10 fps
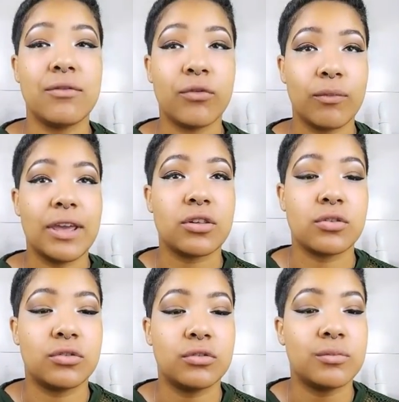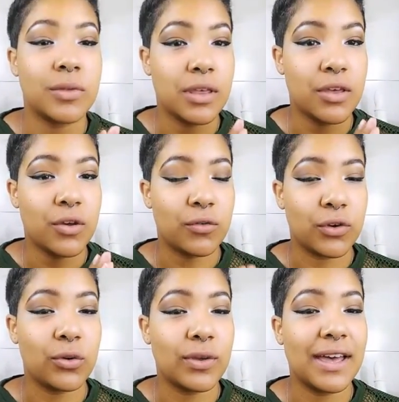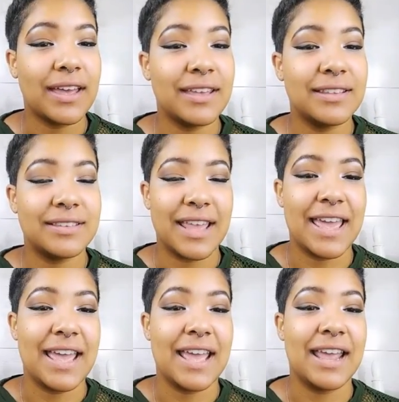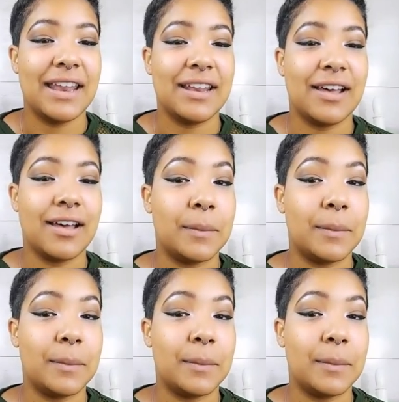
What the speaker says: informational for you guys, and